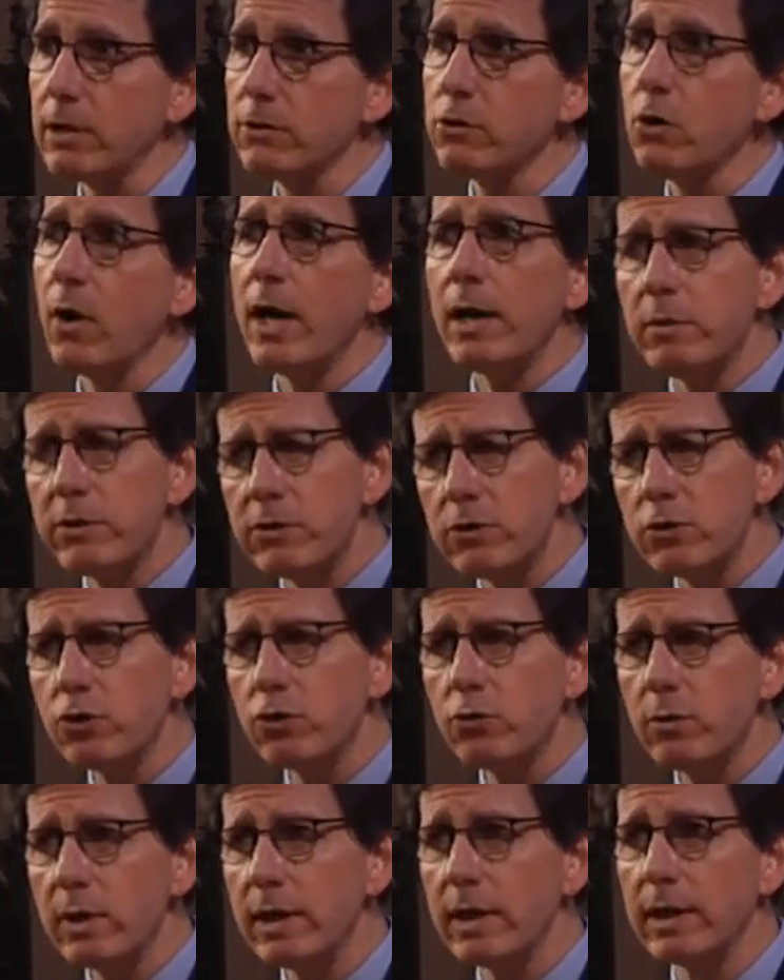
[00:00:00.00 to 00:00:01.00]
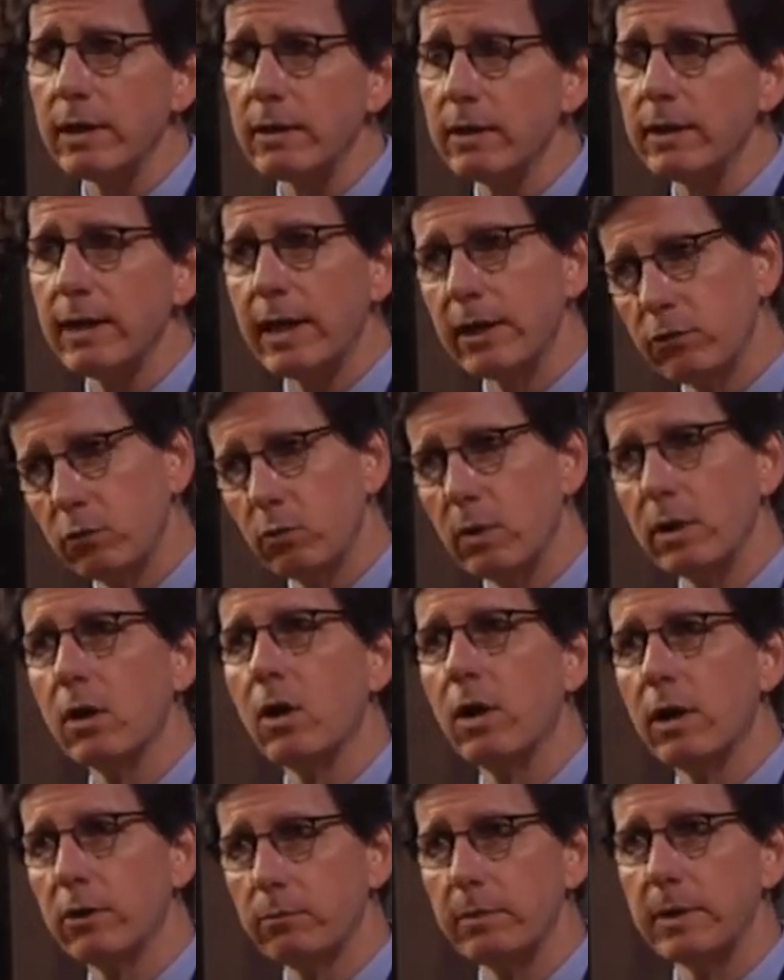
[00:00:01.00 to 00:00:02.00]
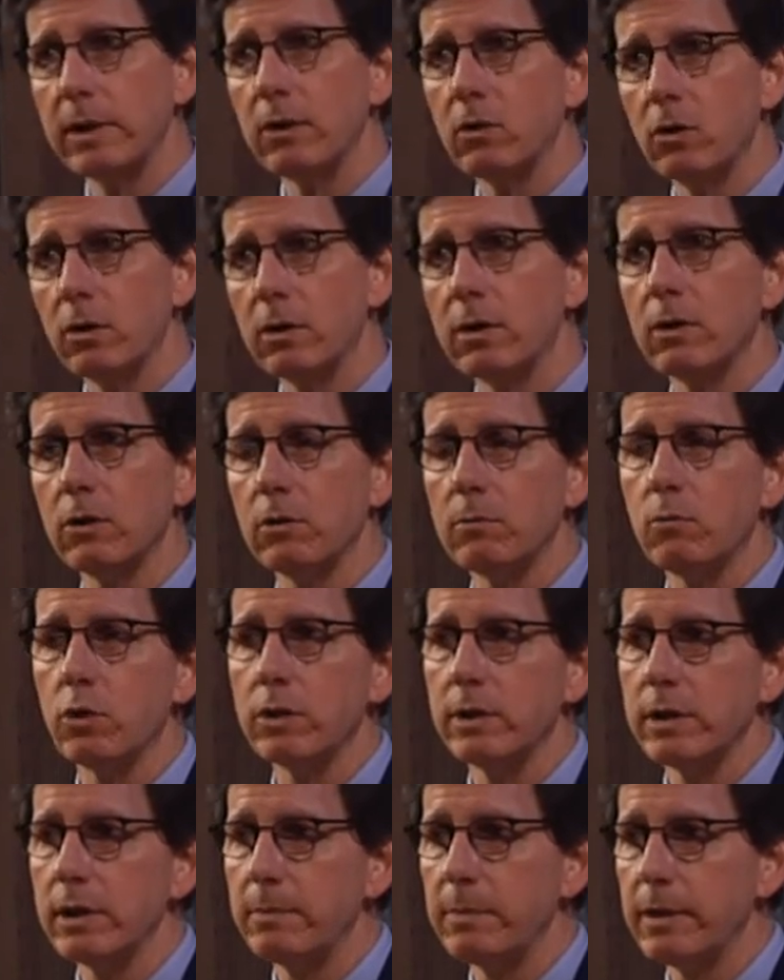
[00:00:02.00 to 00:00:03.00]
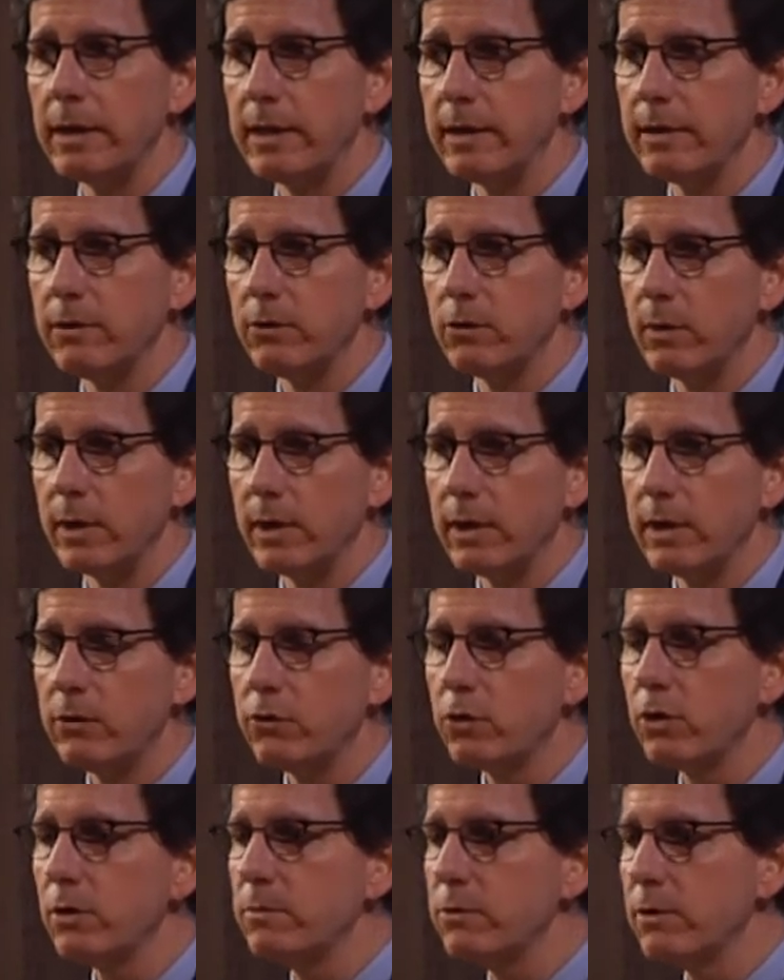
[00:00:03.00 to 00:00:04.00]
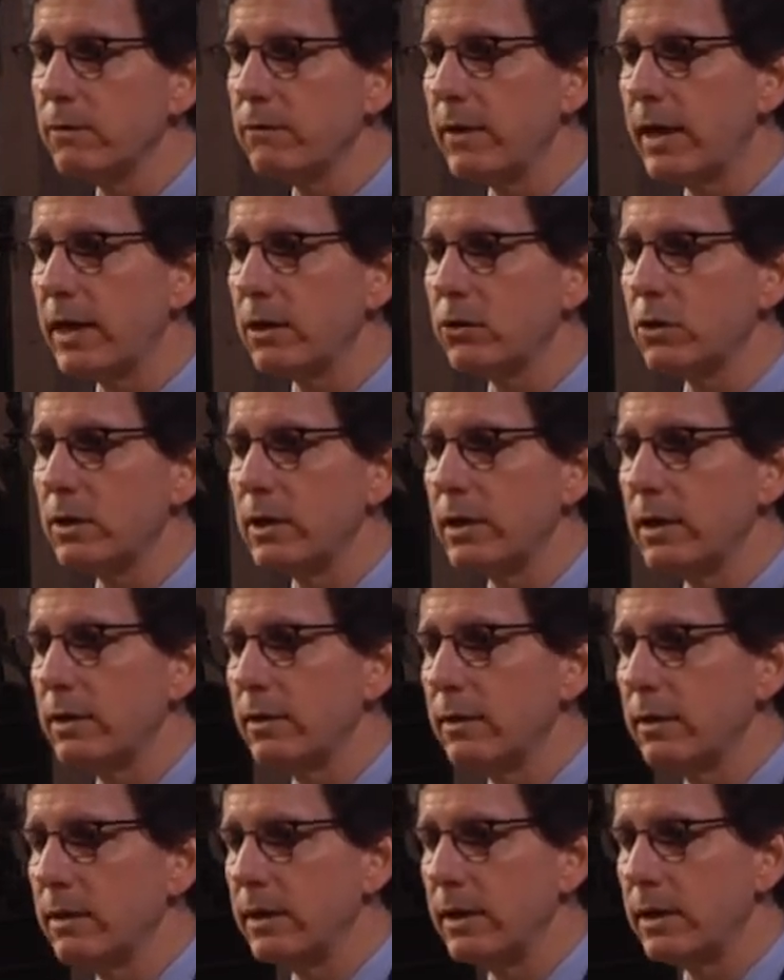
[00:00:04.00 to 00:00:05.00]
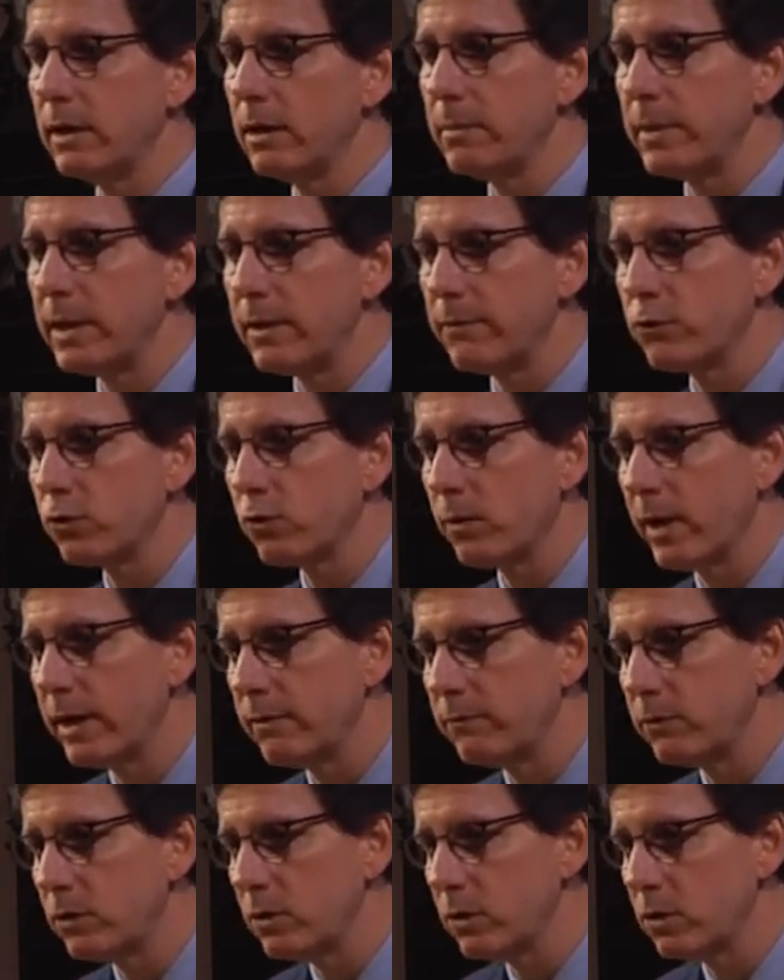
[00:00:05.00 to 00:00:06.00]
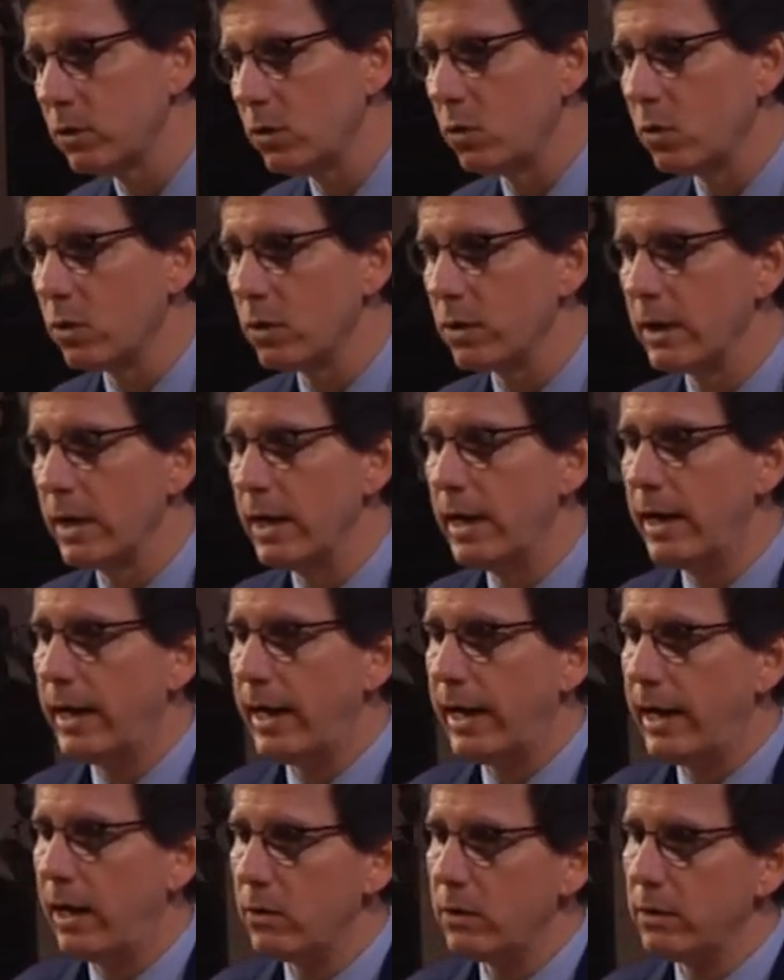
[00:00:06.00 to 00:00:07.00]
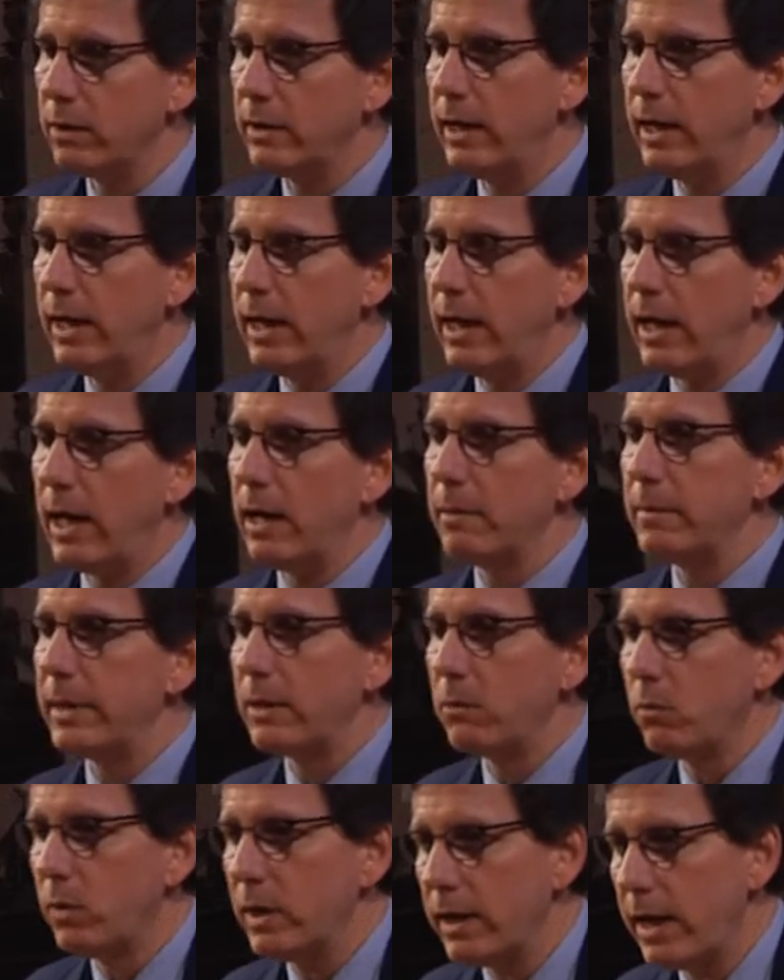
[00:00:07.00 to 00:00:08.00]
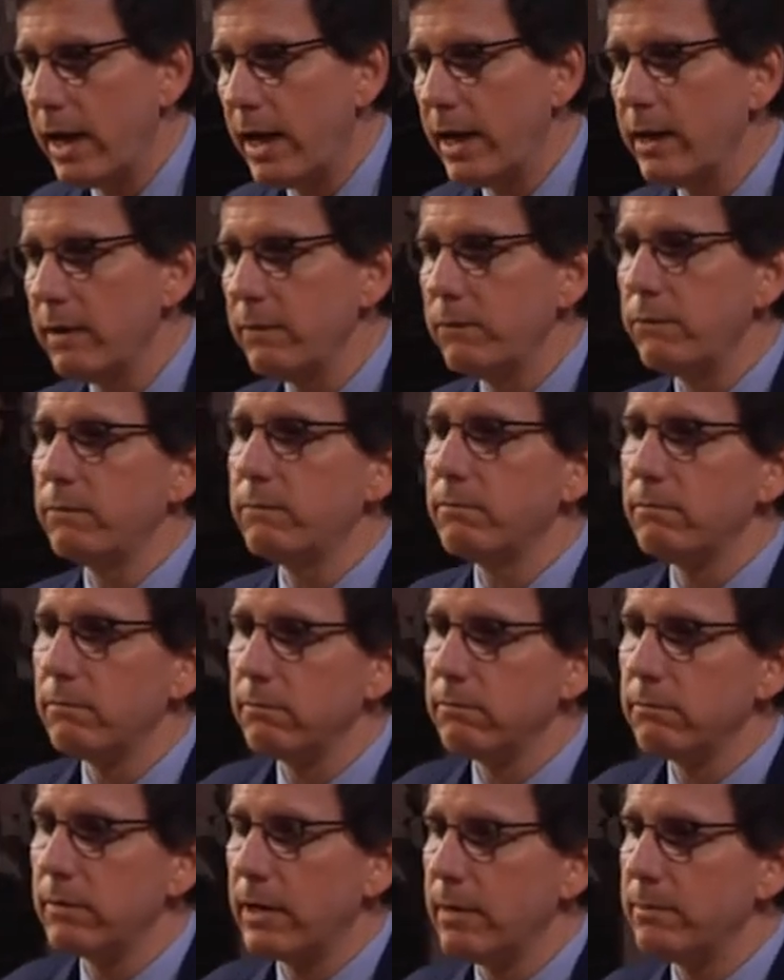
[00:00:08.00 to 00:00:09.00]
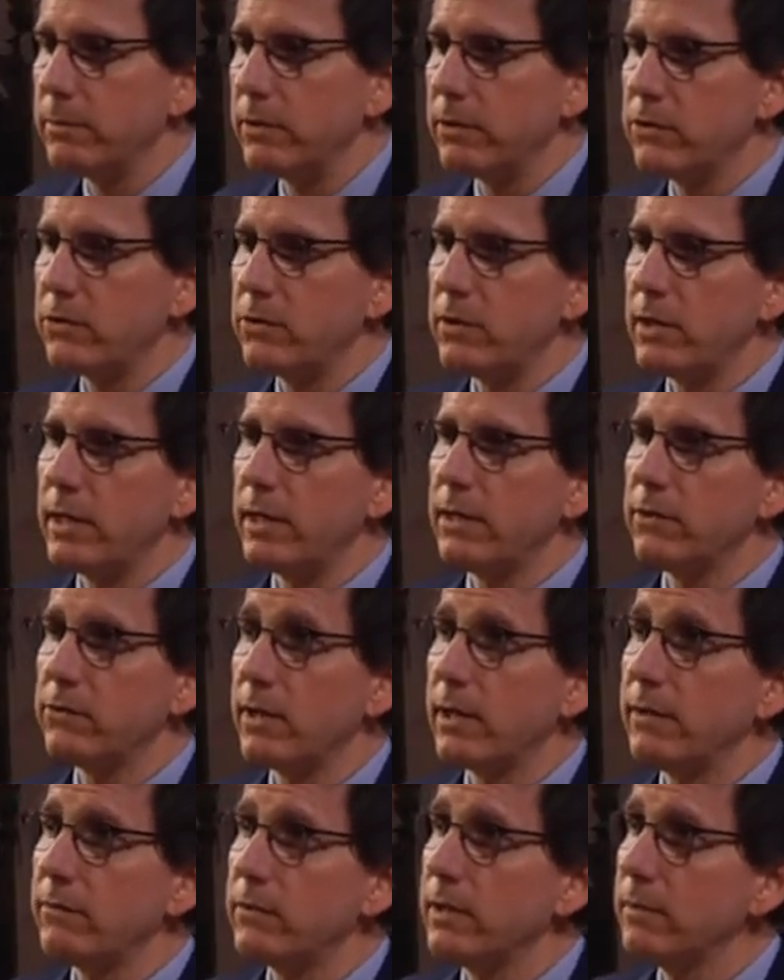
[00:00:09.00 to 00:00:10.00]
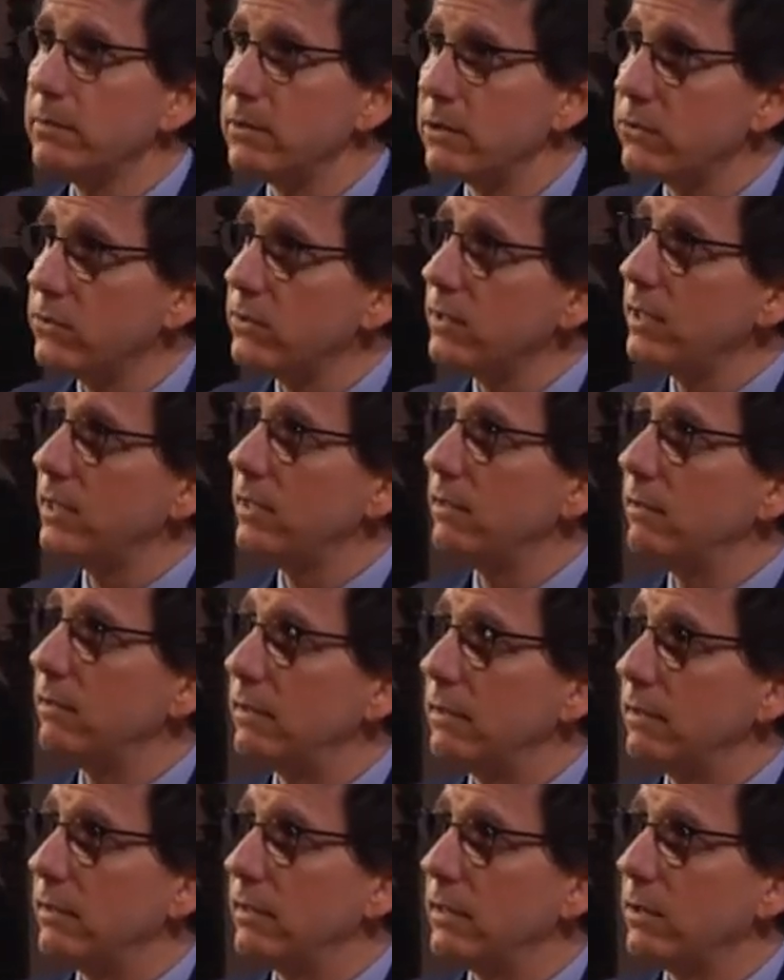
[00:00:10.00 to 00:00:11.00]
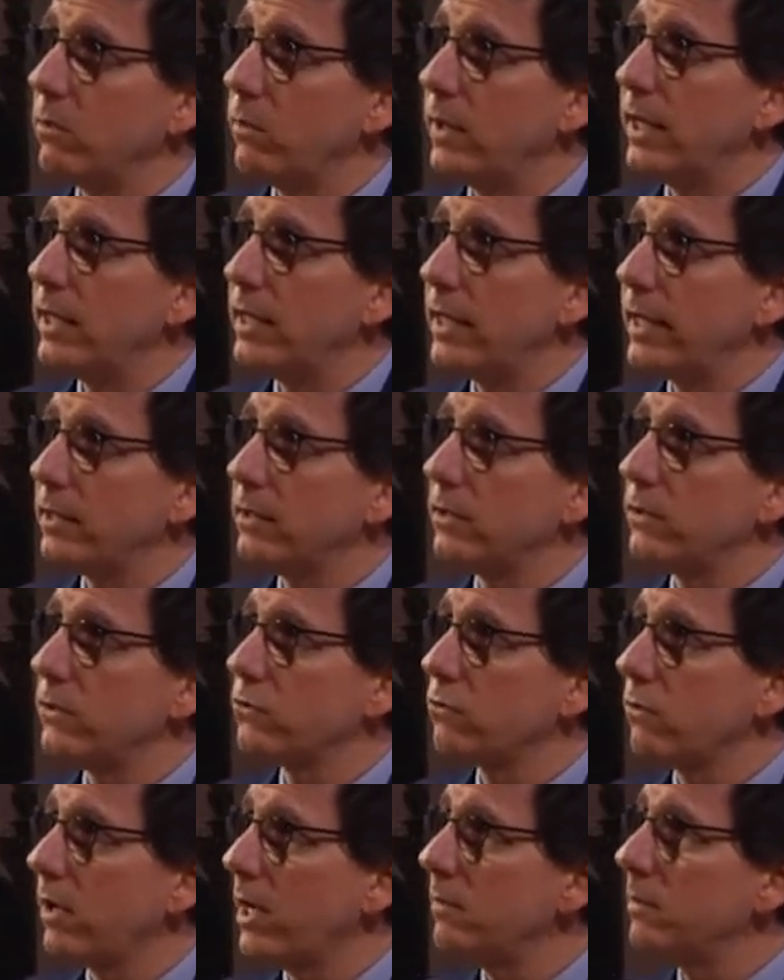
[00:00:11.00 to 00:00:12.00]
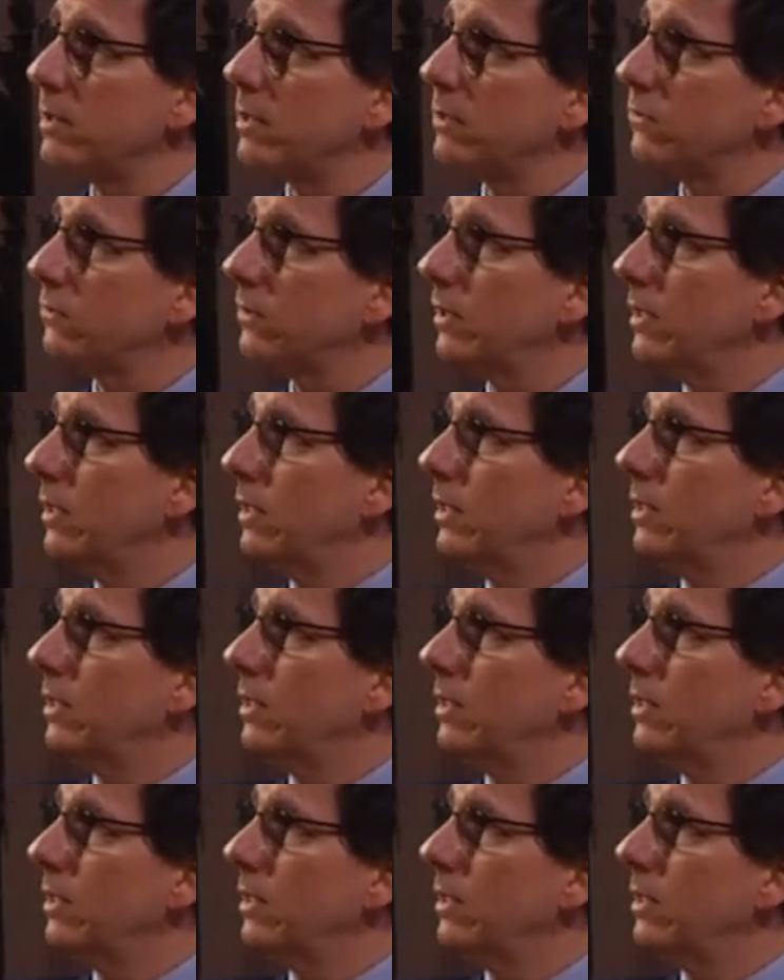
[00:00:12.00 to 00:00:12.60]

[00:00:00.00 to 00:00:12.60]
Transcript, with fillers: So I was intrigued, and that's what caused me to look a little more deeply into it. In terms of actually the element of travel or how to, I mean, what I've come to see is I've come to see the way I like to describe it is,